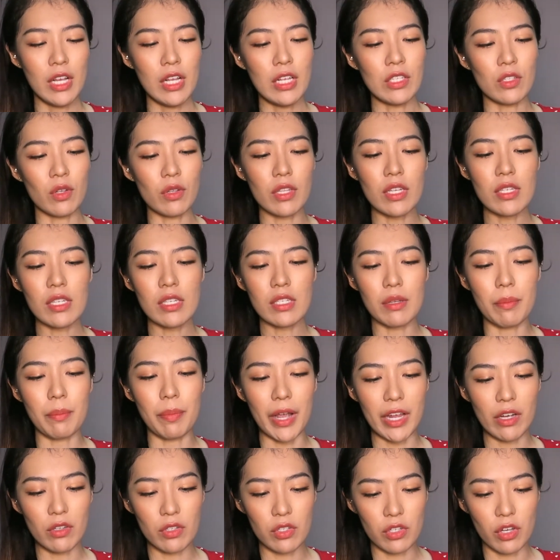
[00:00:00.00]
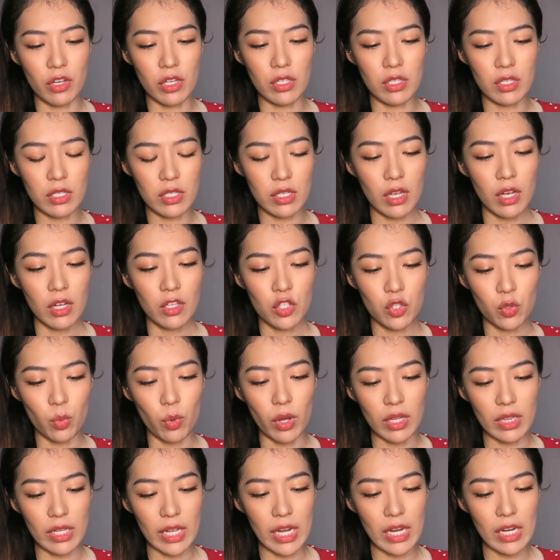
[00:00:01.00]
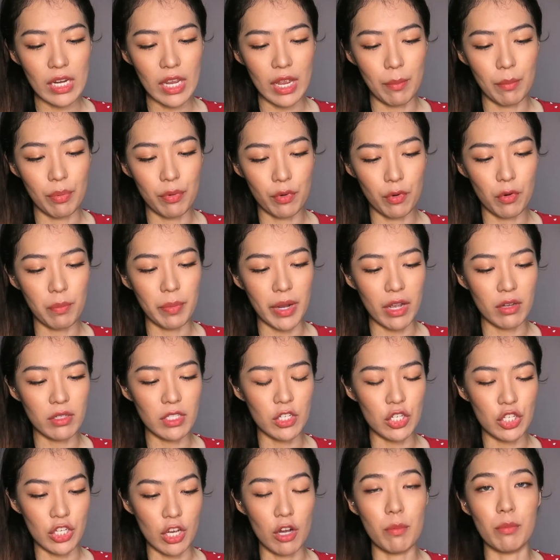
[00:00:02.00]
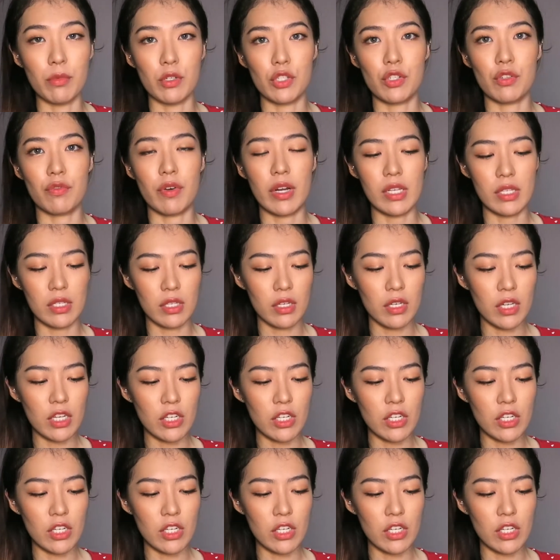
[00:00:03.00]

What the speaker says: So this is the Biossance Squalene and Probiotic Gel Moisturizer.